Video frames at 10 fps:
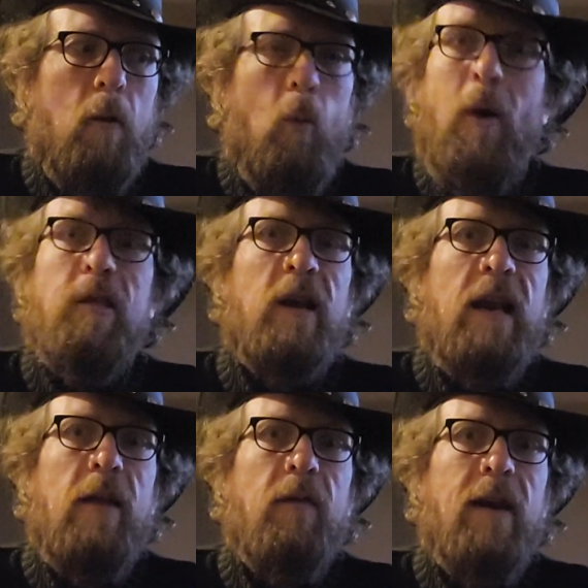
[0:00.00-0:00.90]
wasn't
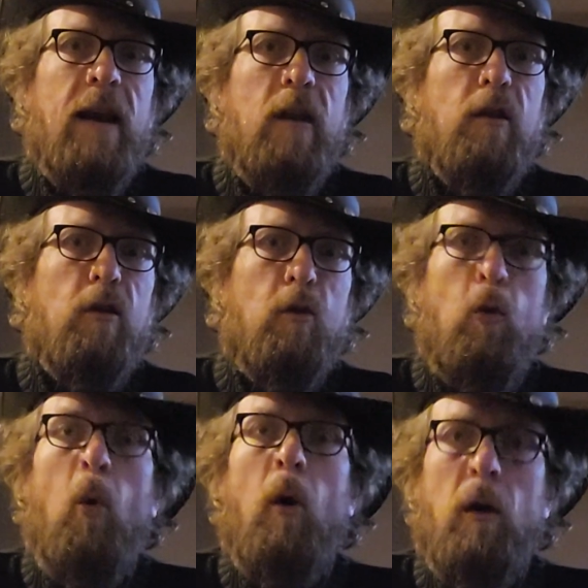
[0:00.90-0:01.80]
even in
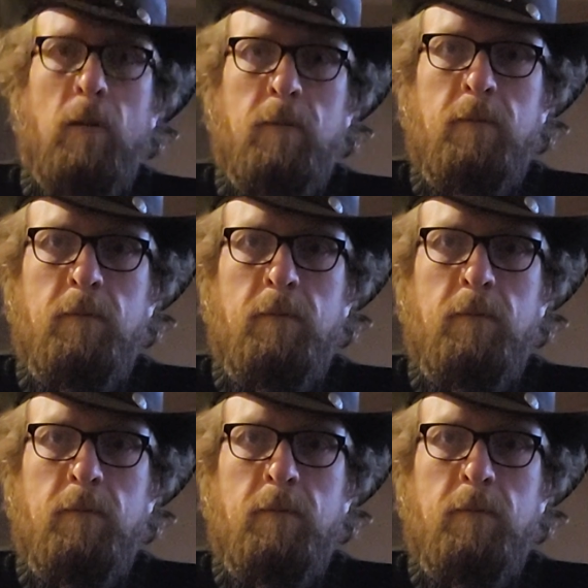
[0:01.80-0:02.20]
school.